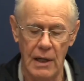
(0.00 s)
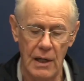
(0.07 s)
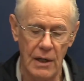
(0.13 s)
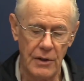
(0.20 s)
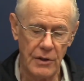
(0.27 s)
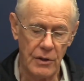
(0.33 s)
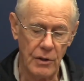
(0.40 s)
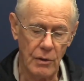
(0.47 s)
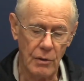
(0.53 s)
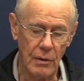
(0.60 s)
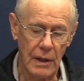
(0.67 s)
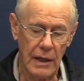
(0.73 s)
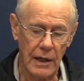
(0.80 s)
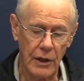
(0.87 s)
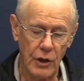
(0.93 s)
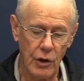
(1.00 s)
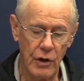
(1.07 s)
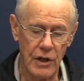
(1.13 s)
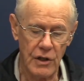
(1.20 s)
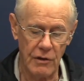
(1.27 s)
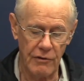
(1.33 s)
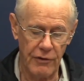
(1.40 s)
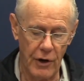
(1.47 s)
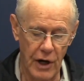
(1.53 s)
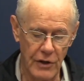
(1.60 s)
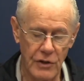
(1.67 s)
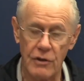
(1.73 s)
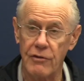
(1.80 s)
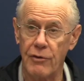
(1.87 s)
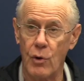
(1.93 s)
to encourage and
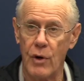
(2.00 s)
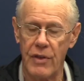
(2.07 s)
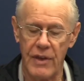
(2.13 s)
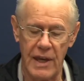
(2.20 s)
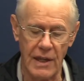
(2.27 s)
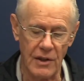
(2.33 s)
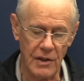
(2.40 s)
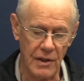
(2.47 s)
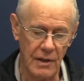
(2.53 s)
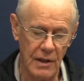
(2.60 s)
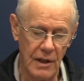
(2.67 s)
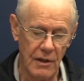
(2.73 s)
foster four things.